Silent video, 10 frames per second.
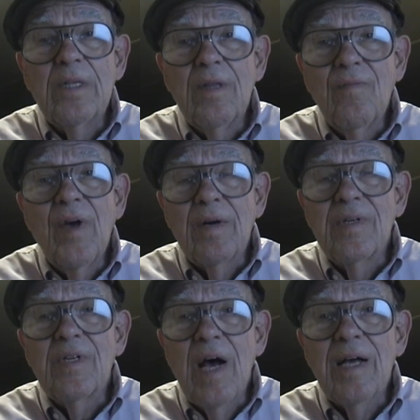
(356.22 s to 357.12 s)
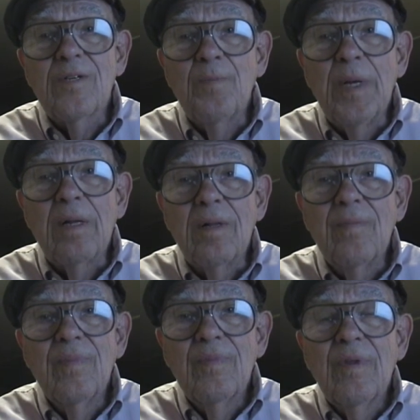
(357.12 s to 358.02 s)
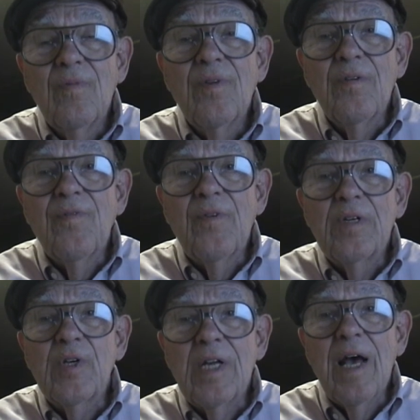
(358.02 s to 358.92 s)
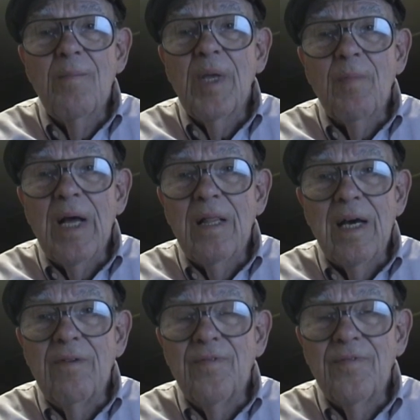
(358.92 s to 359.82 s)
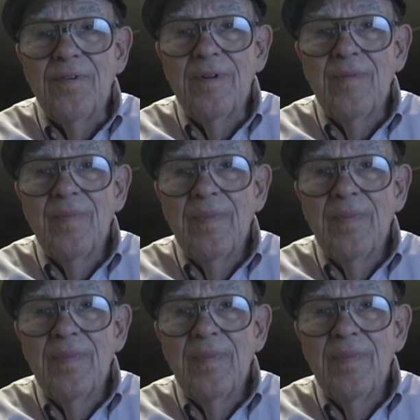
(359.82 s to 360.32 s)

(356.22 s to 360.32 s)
to the Veterans Hospital for the first time in my life.